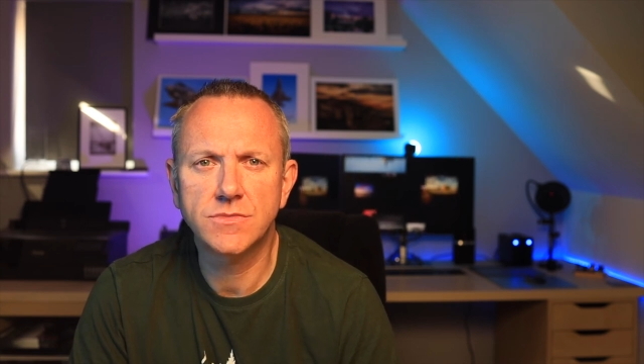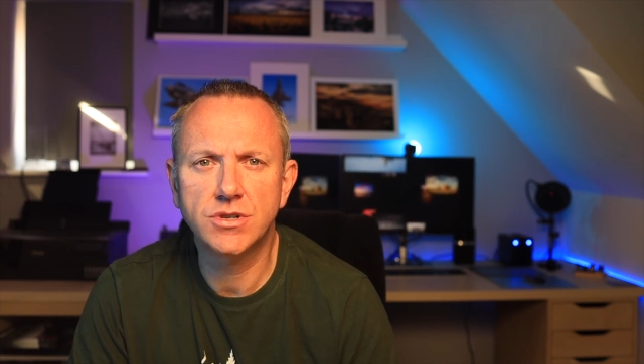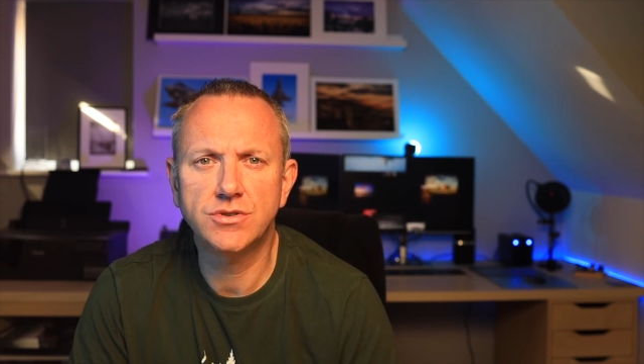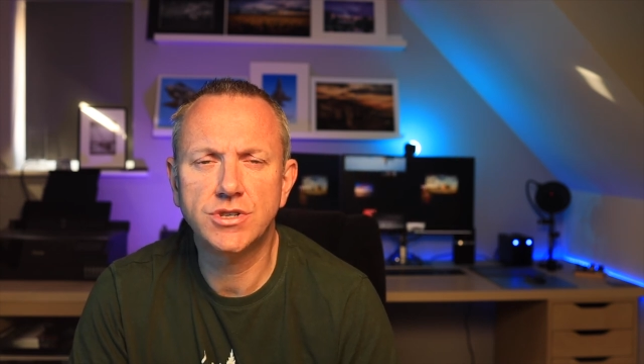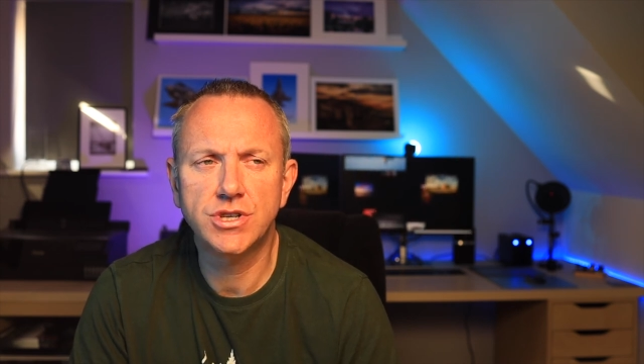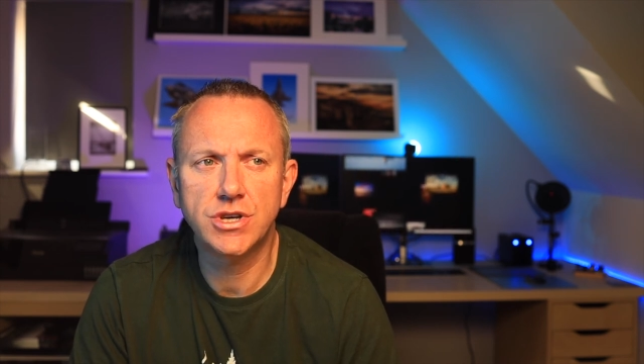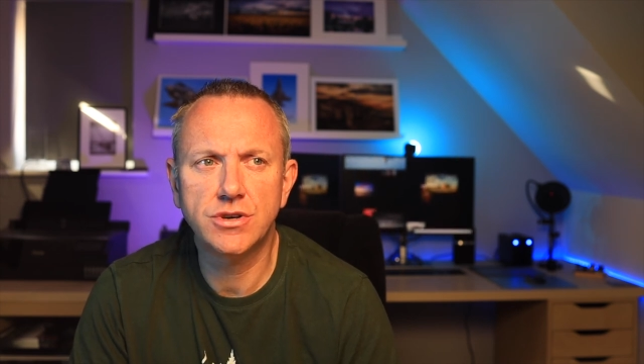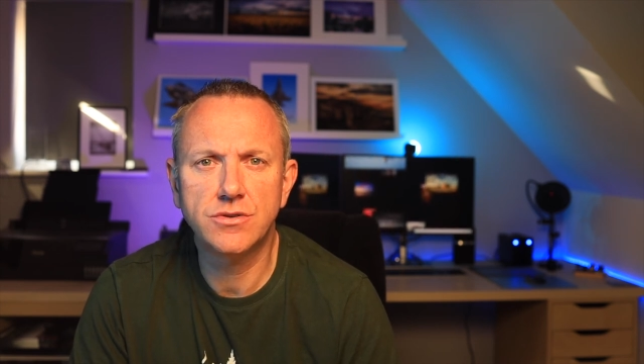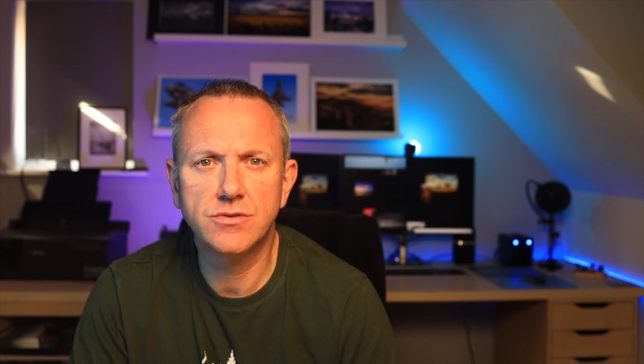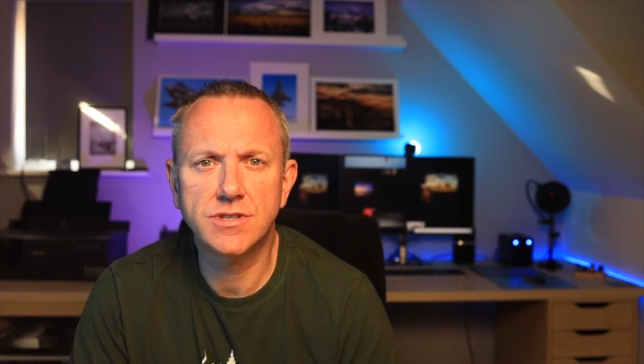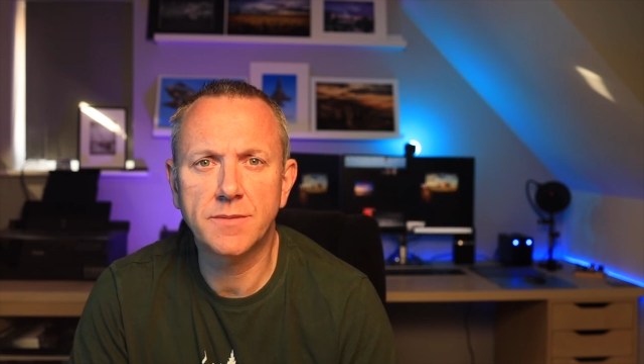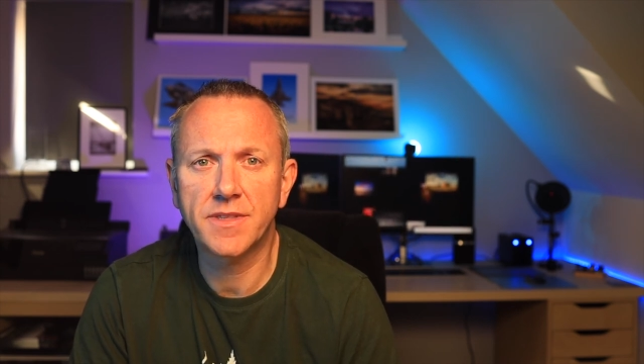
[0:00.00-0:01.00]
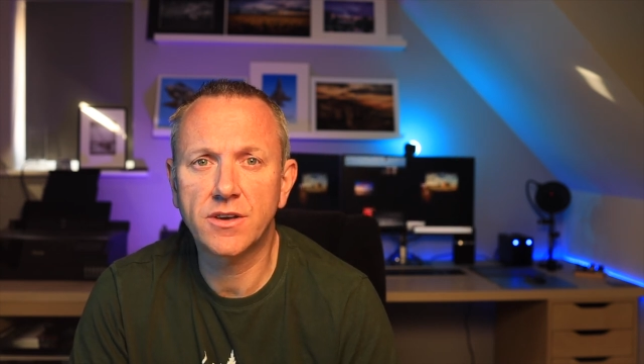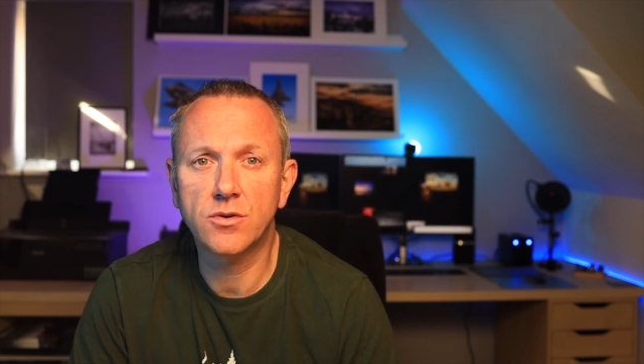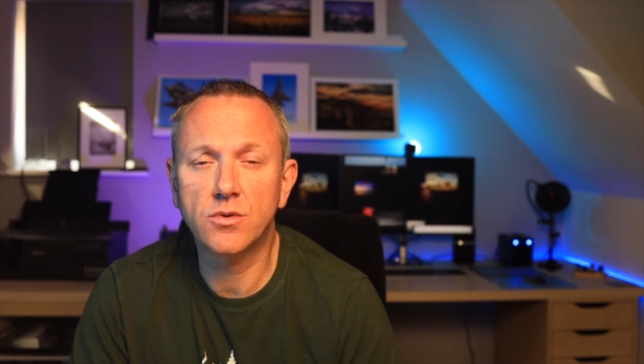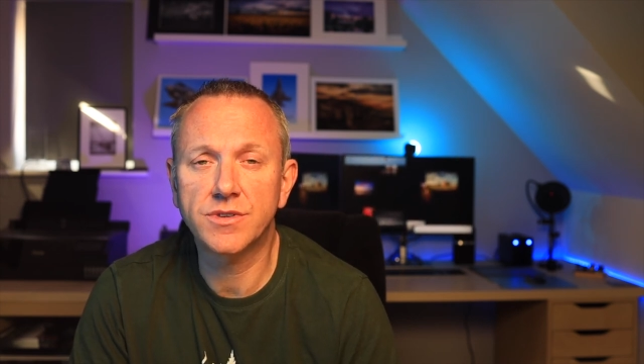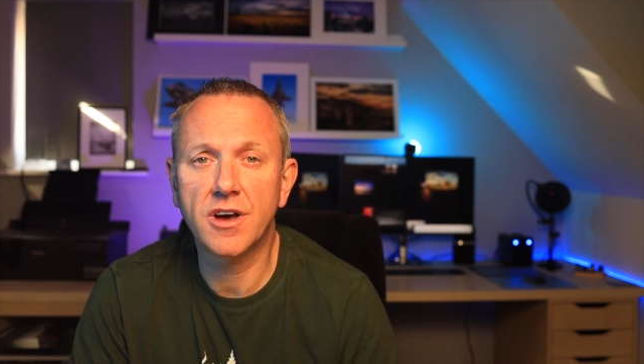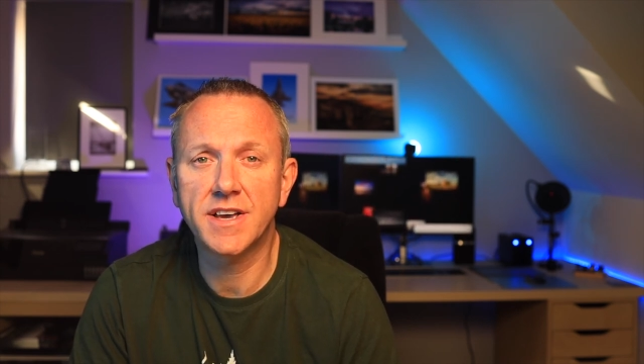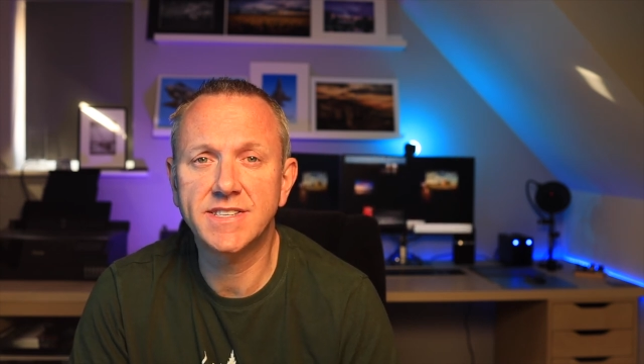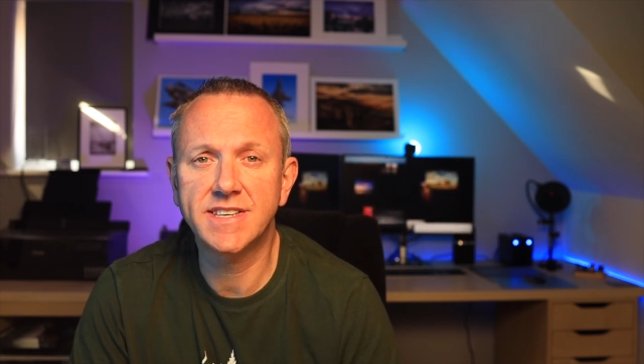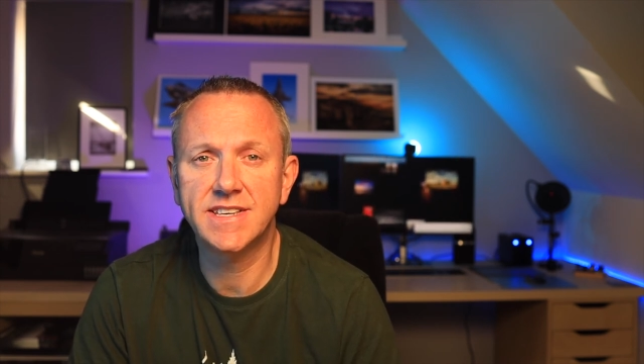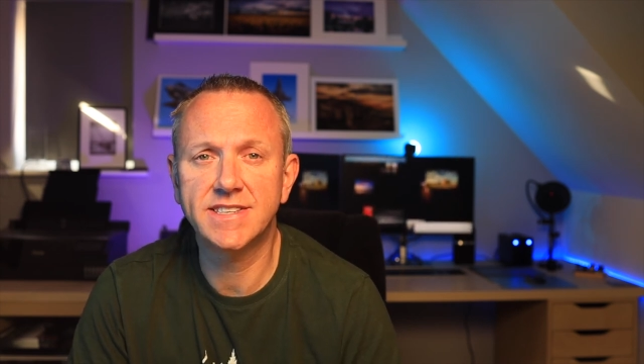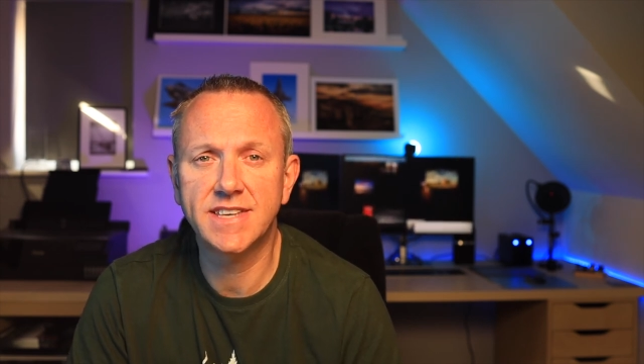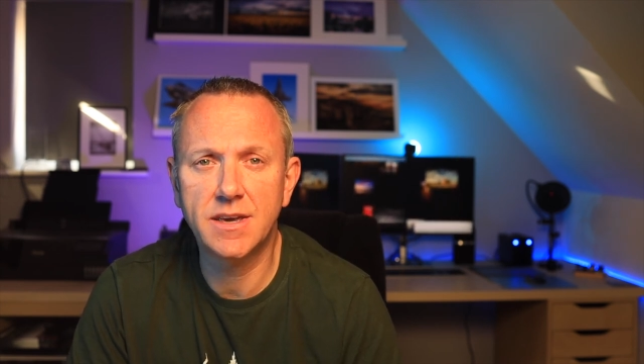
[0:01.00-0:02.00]
you should use something called an
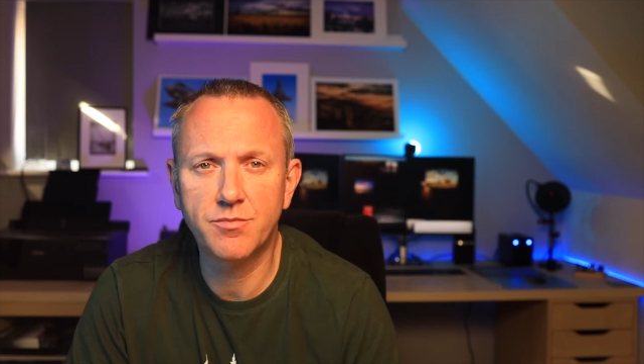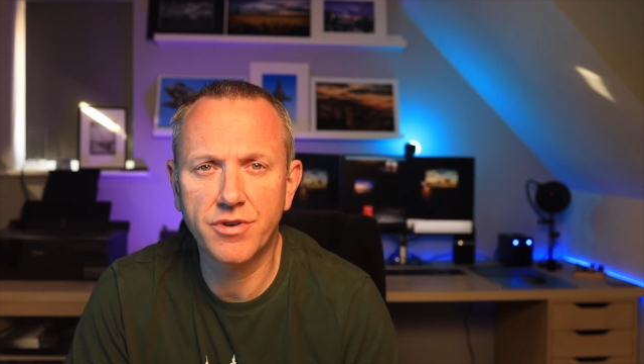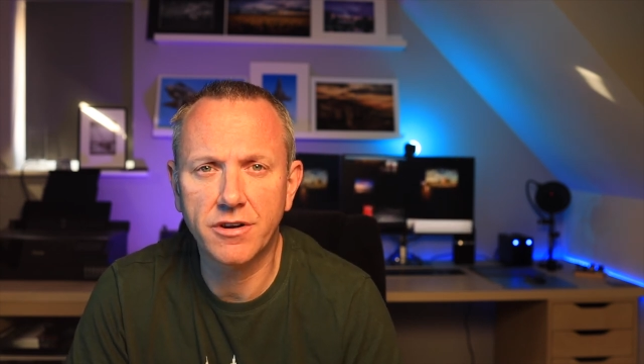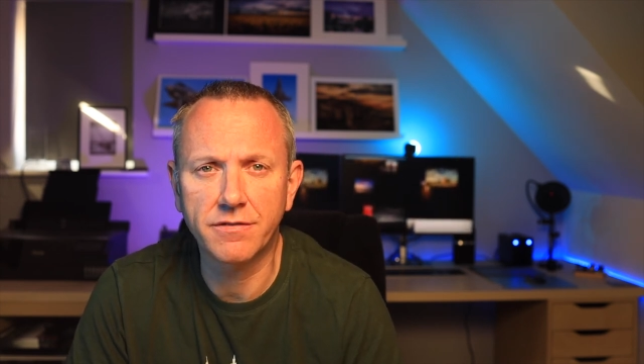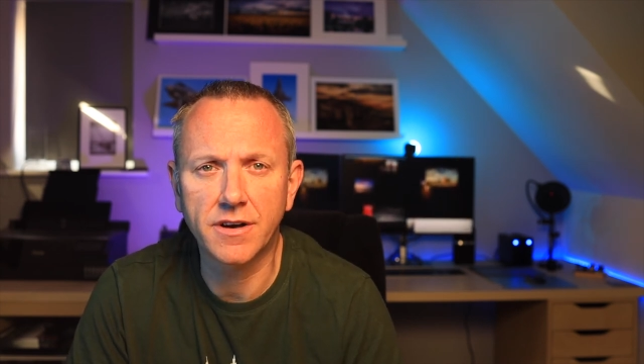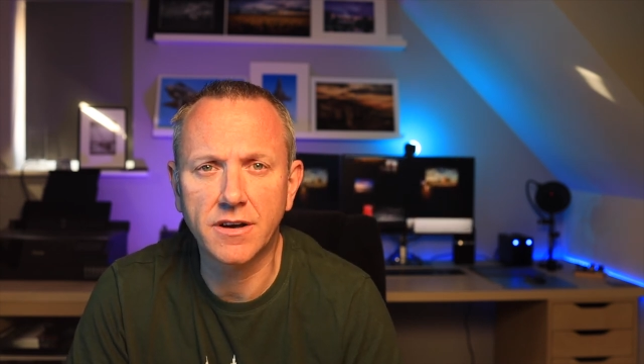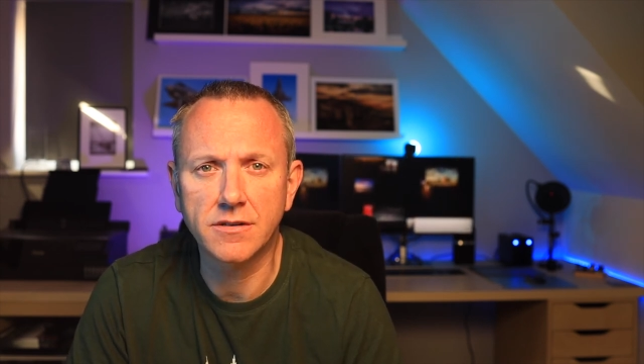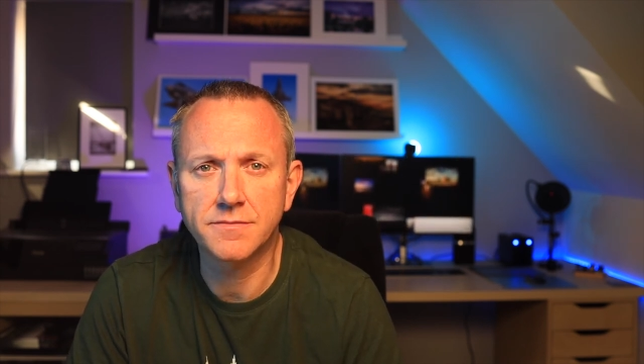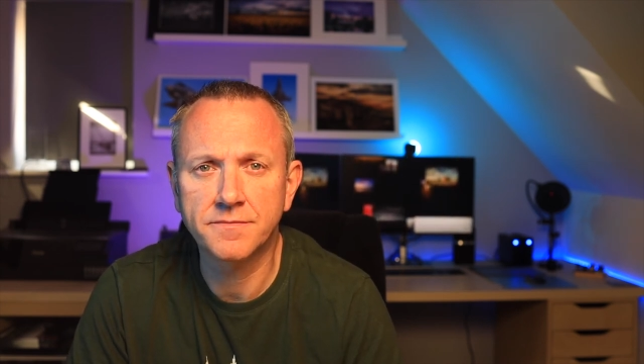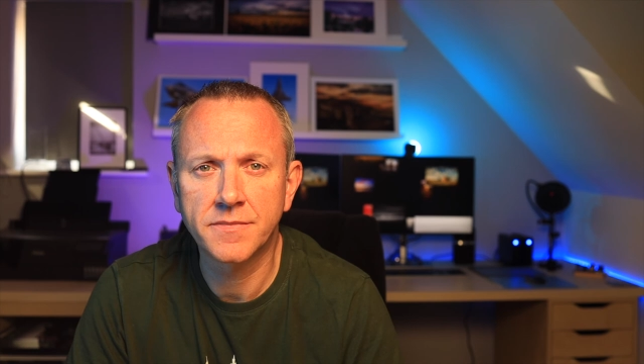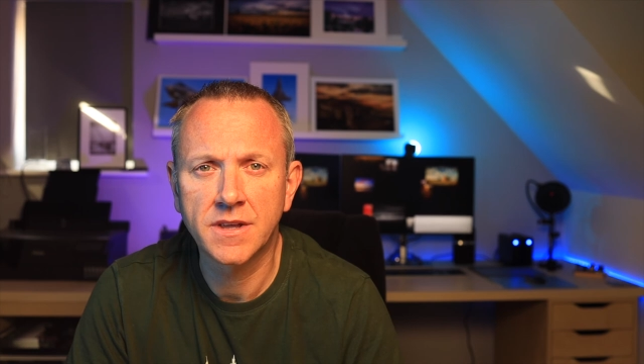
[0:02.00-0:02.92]
ICC profile.